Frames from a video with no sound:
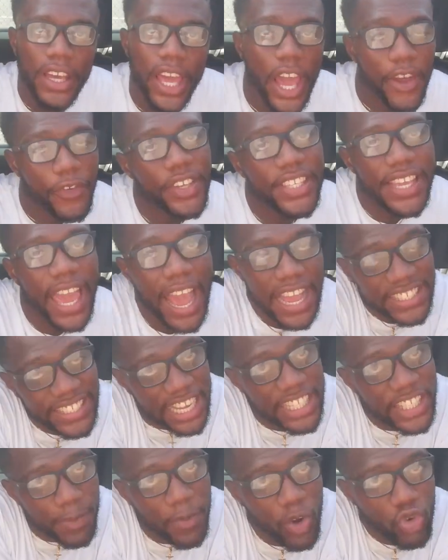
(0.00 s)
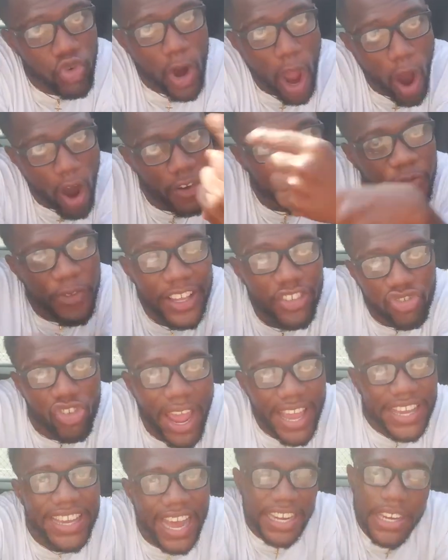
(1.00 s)
If you say agent to be crowd of fast
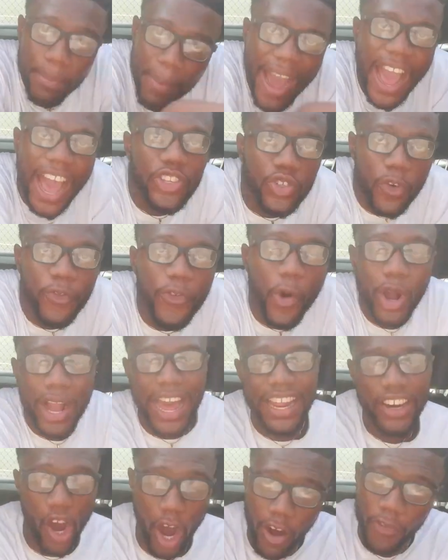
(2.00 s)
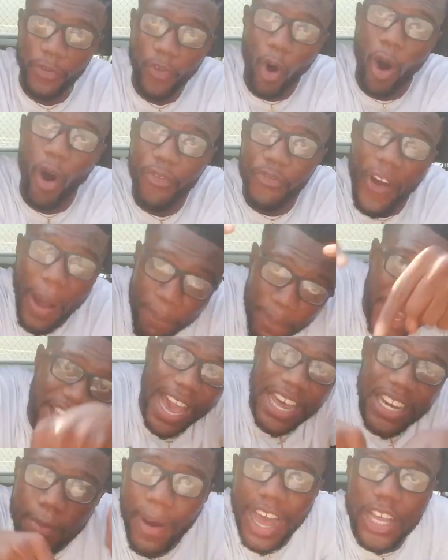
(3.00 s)
strike at the mass of folk and off or far
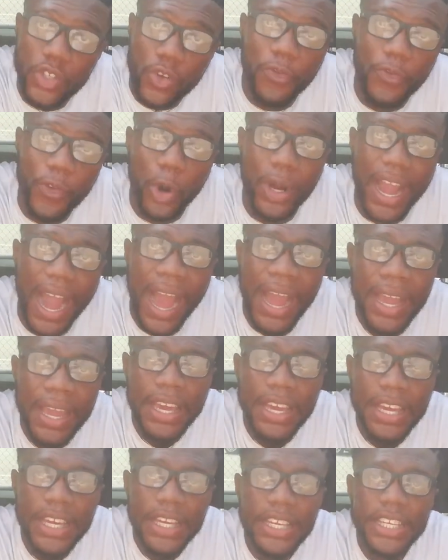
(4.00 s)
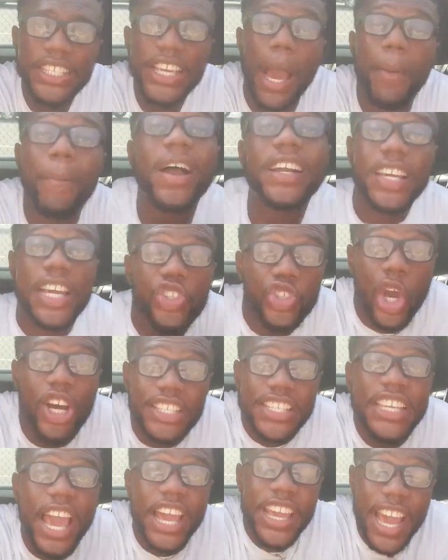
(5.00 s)
play at the mass of folk, you may kiss
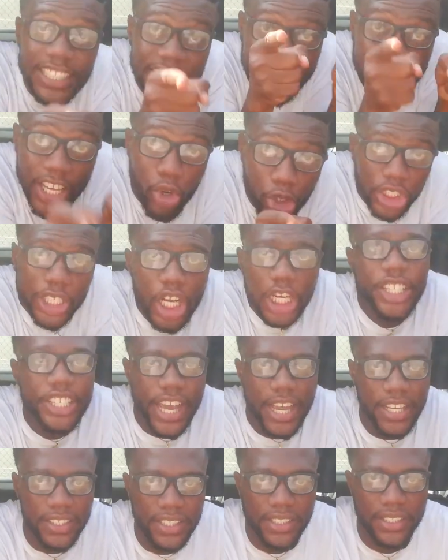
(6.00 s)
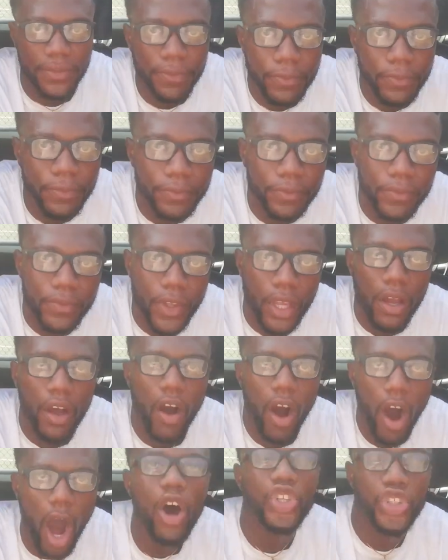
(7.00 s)
your say, you're due diligent.
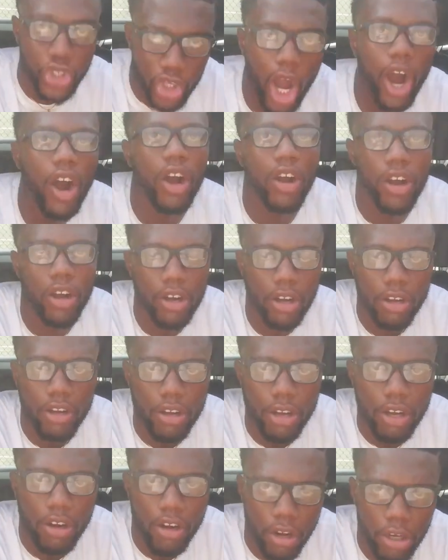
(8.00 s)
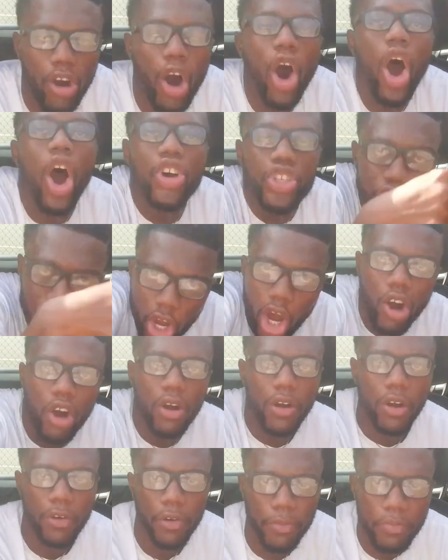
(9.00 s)
Oh, sure. Oh sure,
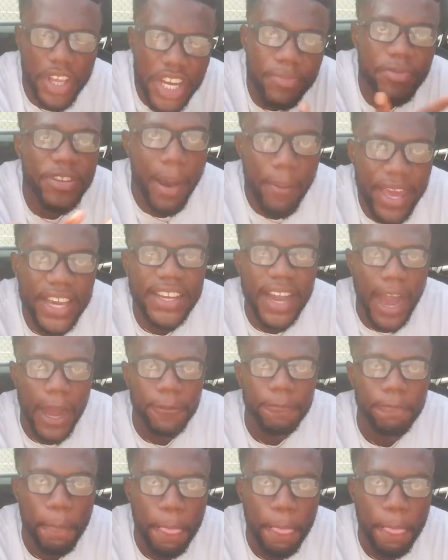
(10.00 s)
meaning the America.